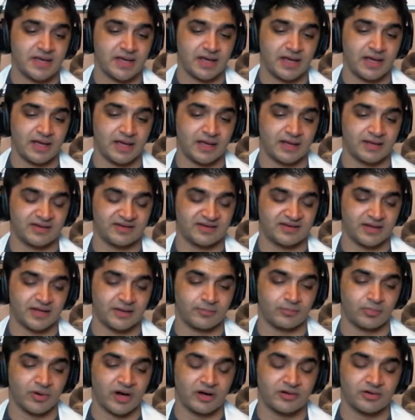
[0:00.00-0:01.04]
And
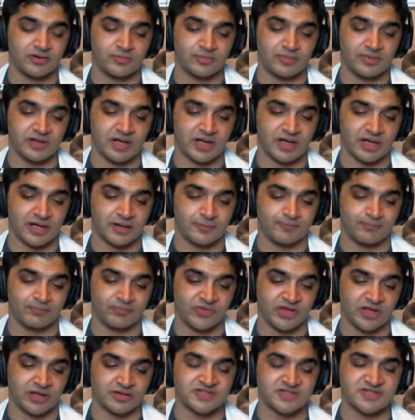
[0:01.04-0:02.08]
I'm proud to be,
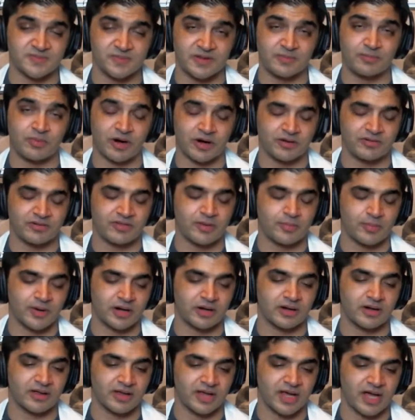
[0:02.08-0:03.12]
to be part of the
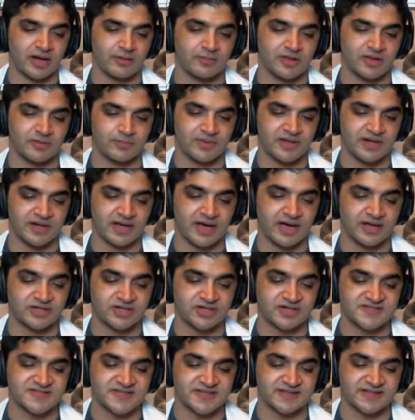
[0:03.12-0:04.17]
American Academy of
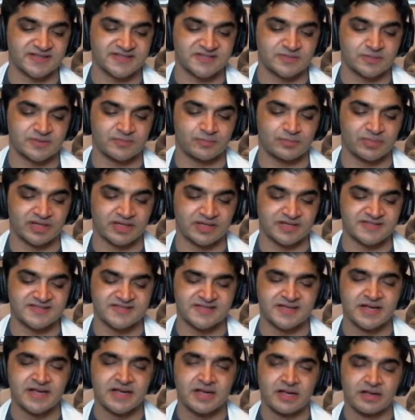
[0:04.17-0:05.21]
Pediatrics on this one, because
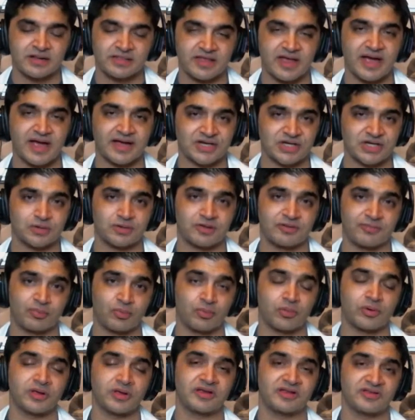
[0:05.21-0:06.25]
they actually
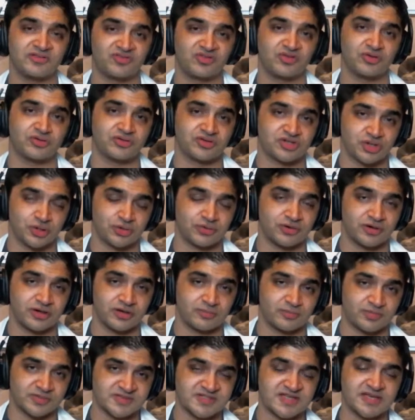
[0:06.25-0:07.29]
pointed to children
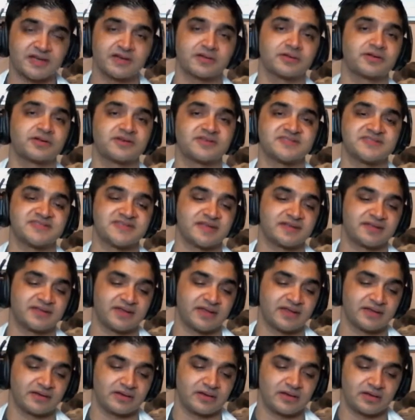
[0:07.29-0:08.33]
in particular and said
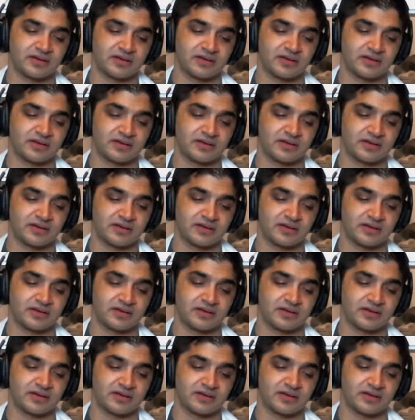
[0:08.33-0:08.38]
that,